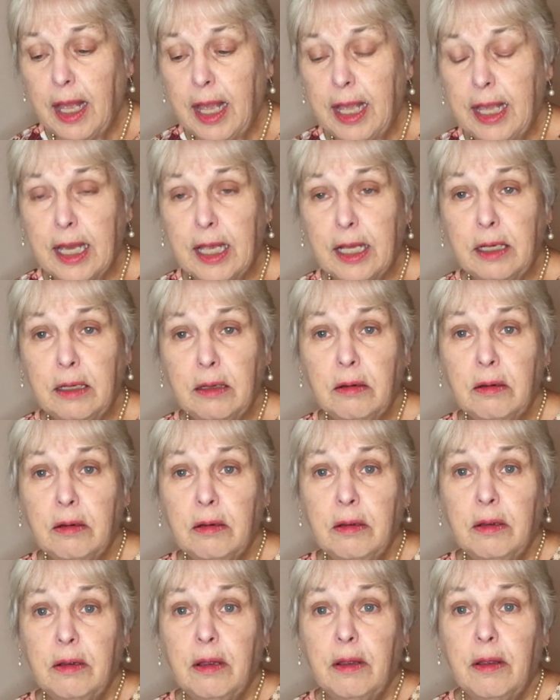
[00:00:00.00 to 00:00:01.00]
and
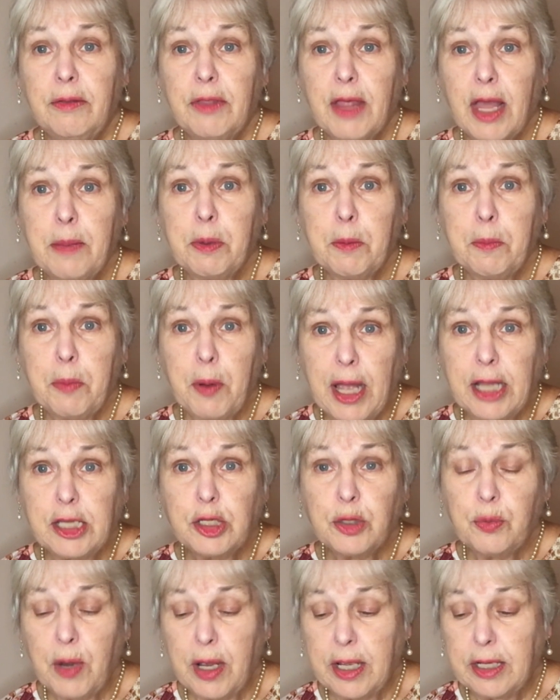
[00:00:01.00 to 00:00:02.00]
they
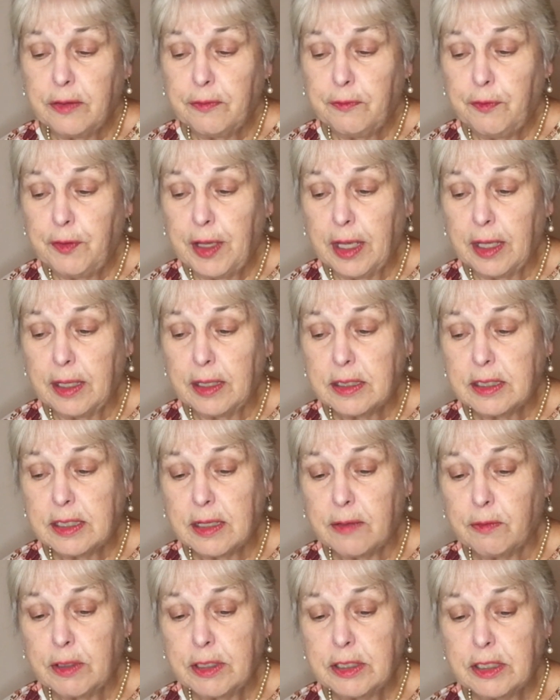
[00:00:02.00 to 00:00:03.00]
perpetuate events
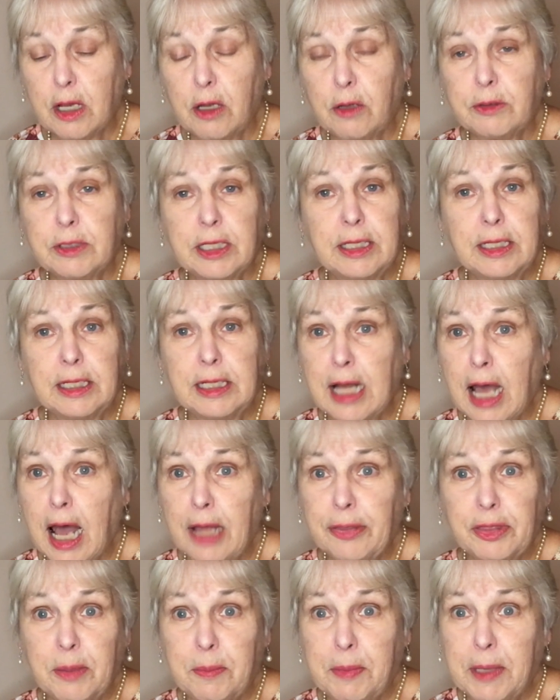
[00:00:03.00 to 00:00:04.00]
that result in
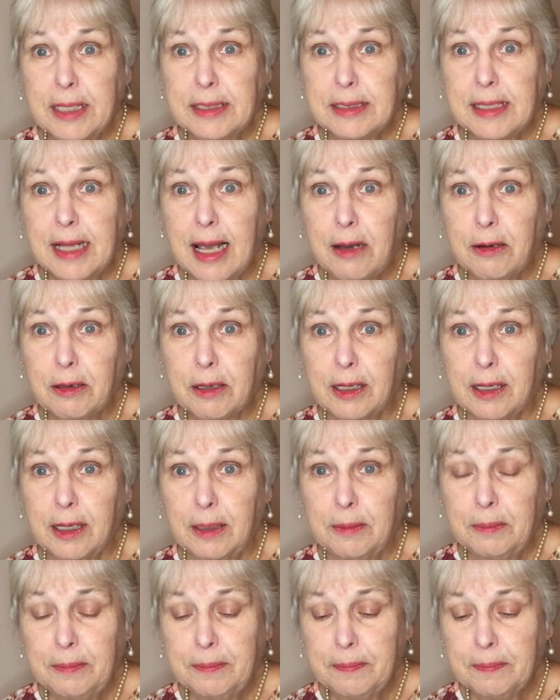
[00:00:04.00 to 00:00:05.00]
not the best
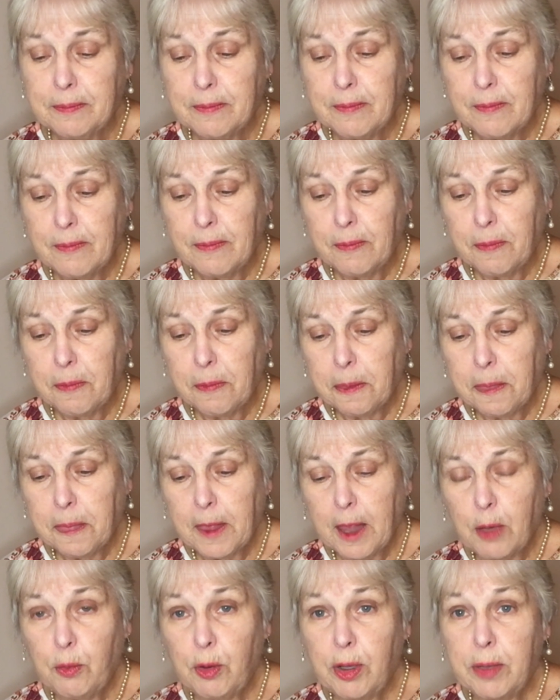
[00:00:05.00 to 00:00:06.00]
outcome.
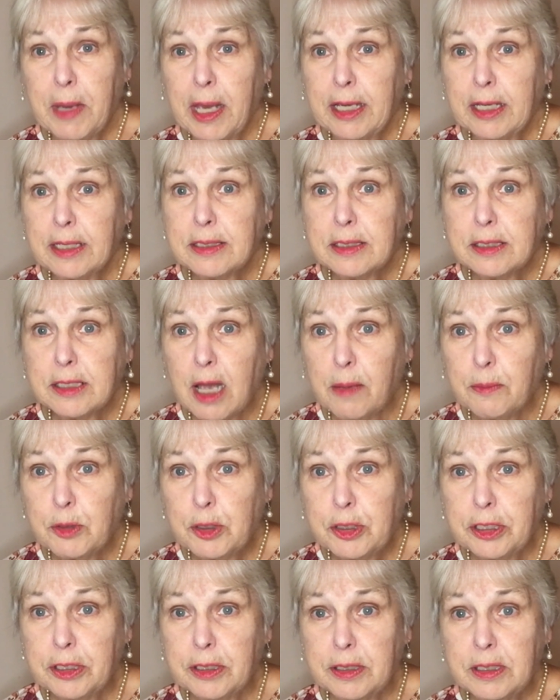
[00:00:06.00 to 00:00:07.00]
We make
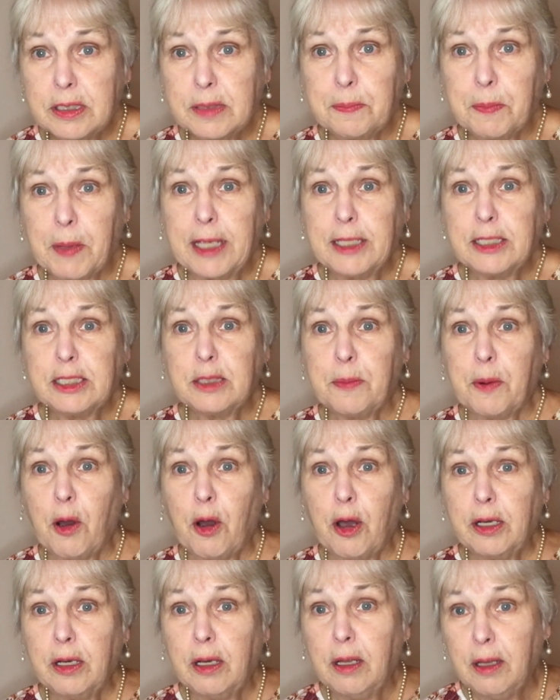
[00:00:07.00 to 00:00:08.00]
assumptions based
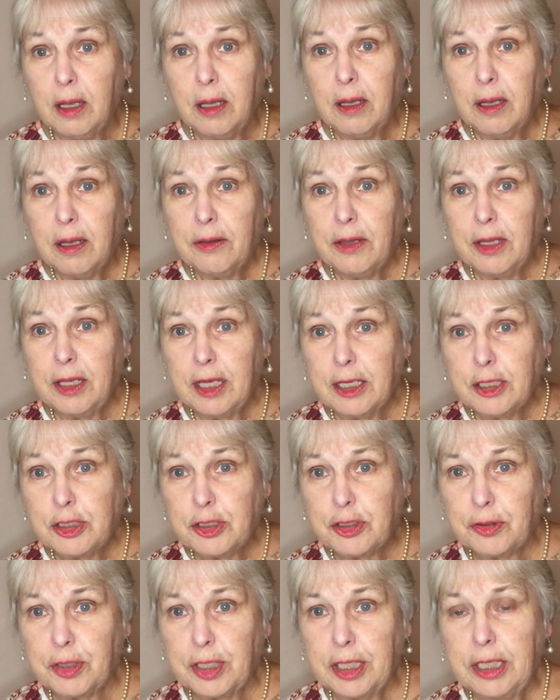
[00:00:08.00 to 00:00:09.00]
upon the
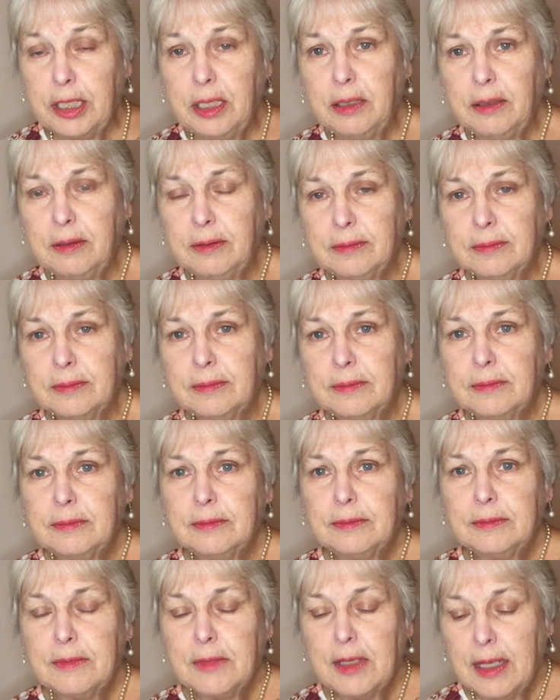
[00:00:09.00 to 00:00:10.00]
history
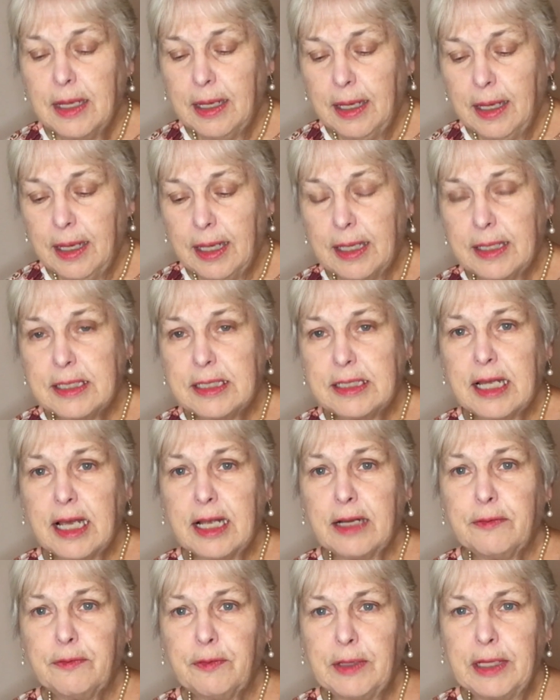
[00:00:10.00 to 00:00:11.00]

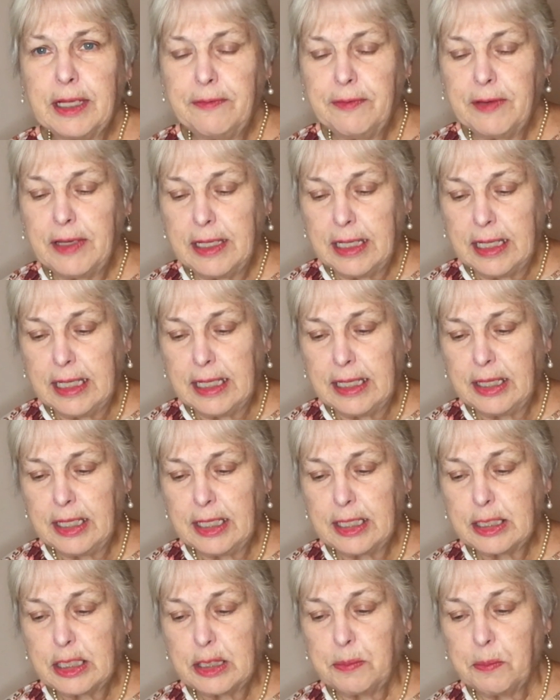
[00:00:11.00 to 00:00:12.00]
instead of living in
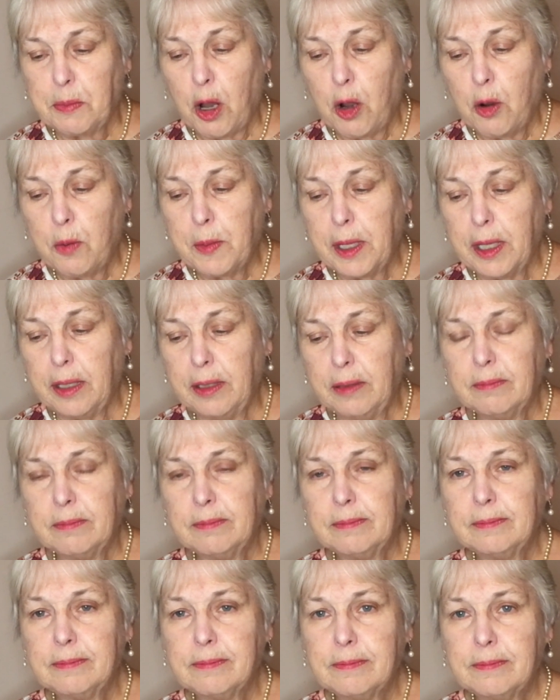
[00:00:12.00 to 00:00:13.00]
this moment.
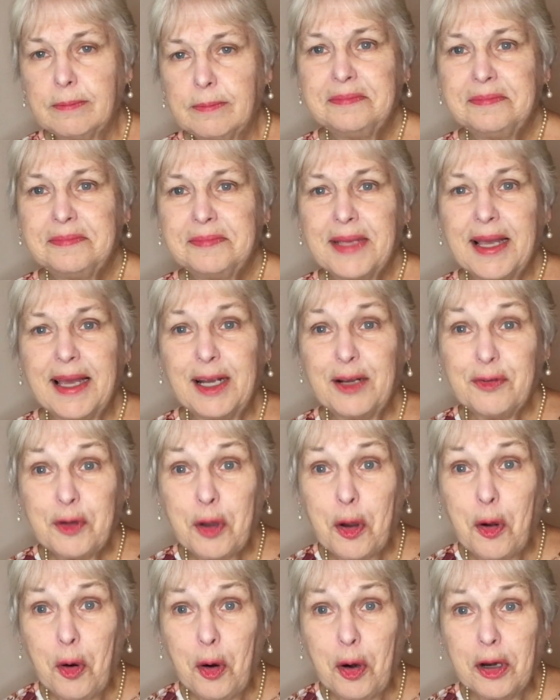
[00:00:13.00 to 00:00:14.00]
And of
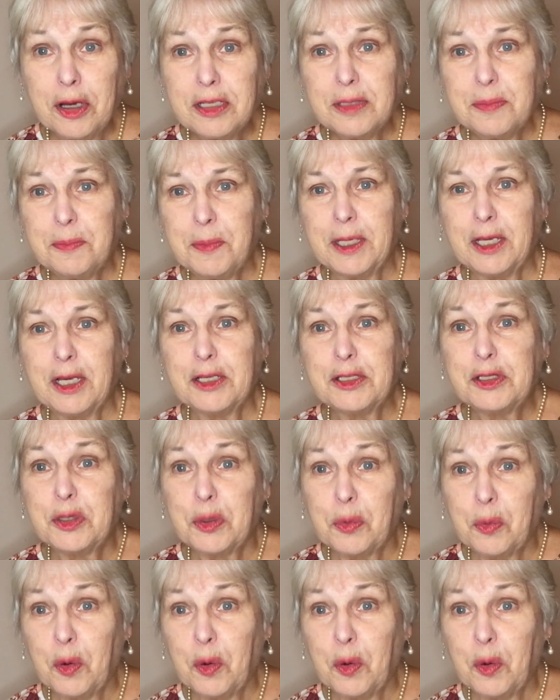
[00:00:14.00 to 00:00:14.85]
course, because the